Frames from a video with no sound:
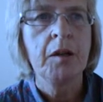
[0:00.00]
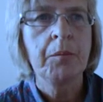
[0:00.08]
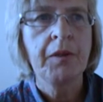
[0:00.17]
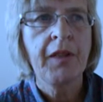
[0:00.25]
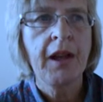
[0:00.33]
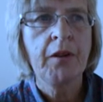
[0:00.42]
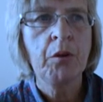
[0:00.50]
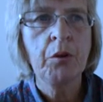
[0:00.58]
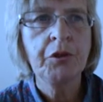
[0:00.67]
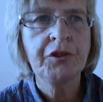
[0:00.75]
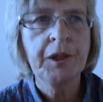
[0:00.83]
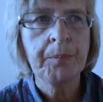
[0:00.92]
but they are
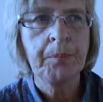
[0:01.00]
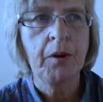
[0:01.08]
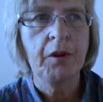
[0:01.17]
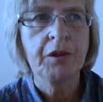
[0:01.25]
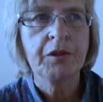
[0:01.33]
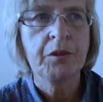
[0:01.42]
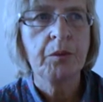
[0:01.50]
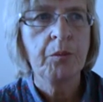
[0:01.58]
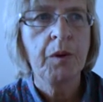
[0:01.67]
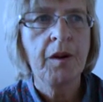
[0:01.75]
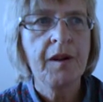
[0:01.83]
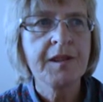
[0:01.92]
all diploid,
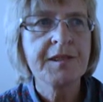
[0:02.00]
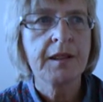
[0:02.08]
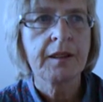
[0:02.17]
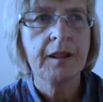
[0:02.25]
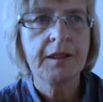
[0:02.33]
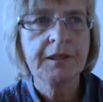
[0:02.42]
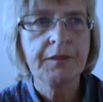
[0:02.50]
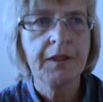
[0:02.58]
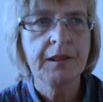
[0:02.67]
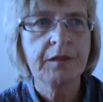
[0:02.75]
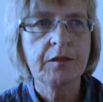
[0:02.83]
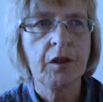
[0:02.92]
whereas
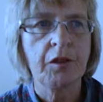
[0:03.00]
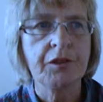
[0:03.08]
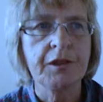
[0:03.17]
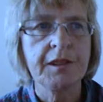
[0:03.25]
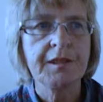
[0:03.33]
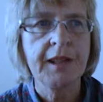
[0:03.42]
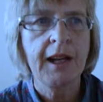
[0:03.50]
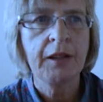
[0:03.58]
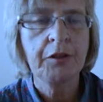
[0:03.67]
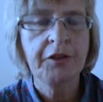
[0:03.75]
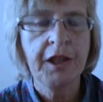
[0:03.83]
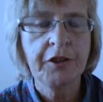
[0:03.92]
cultivated cotton is
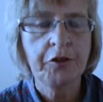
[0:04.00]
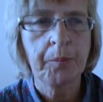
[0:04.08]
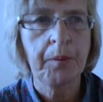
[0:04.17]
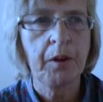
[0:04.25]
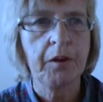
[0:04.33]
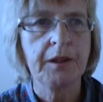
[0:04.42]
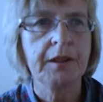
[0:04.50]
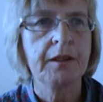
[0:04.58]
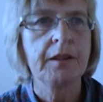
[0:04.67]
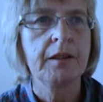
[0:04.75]
allotetraploid.